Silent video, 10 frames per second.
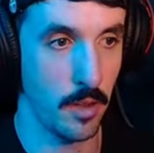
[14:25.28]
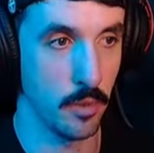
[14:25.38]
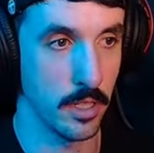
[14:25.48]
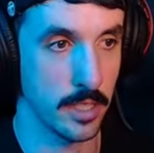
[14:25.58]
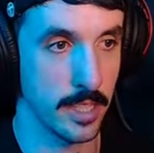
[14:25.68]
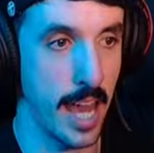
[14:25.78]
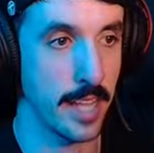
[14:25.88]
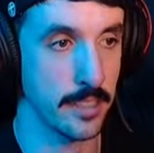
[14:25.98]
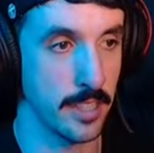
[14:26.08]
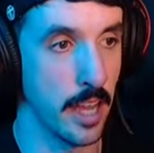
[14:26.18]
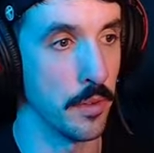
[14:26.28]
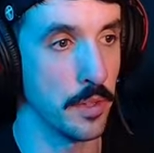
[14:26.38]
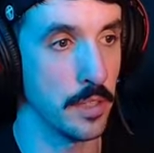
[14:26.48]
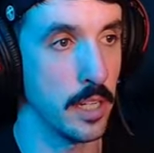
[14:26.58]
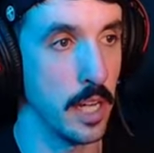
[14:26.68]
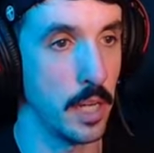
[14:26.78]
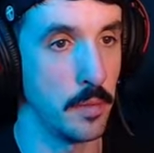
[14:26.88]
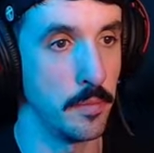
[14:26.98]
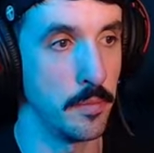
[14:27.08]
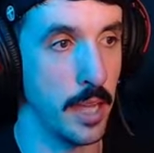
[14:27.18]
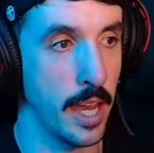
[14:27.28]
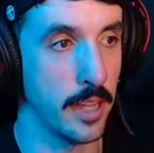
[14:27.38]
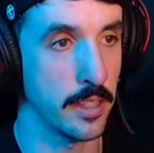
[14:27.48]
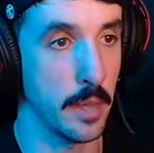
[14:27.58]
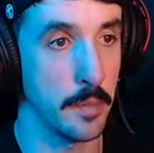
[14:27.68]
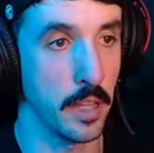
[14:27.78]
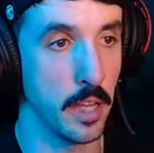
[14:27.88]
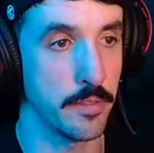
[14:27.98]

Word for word: was that sound? Um, yeah, that'd be a lot of